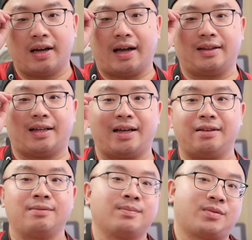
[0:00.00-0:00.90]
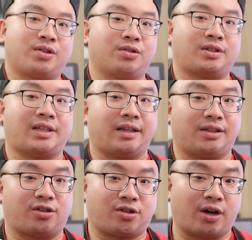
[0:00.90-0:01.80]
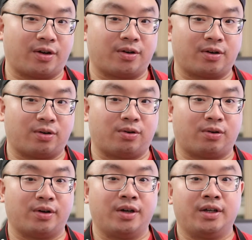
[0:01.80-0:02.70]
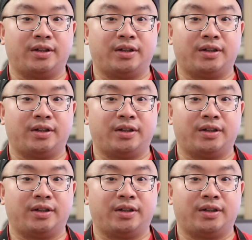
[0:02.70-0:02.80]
And then you set the shutter or